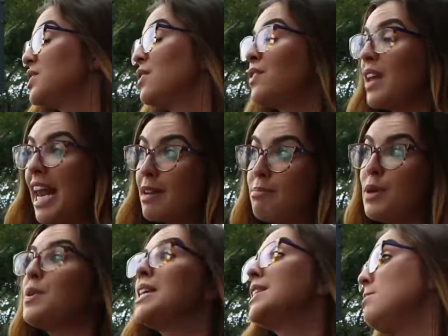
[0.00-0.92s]
So if you like
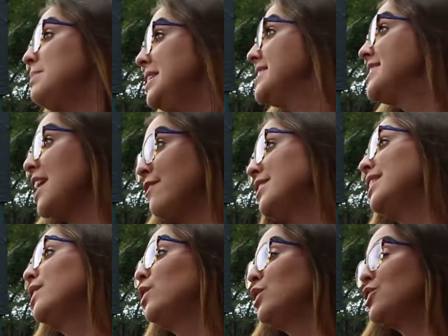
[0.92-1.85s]
Beauty and the Beast,
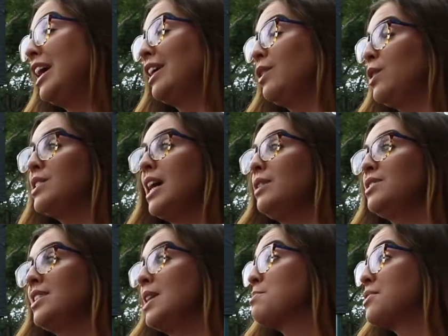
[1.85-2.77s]
definitely go and check those
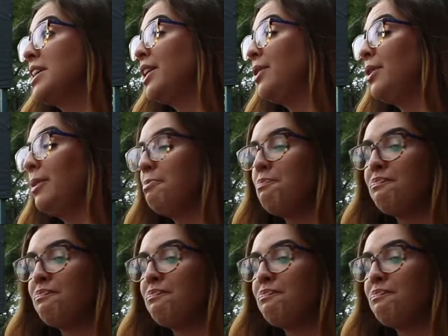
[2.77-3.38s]
out. They're pretty cool.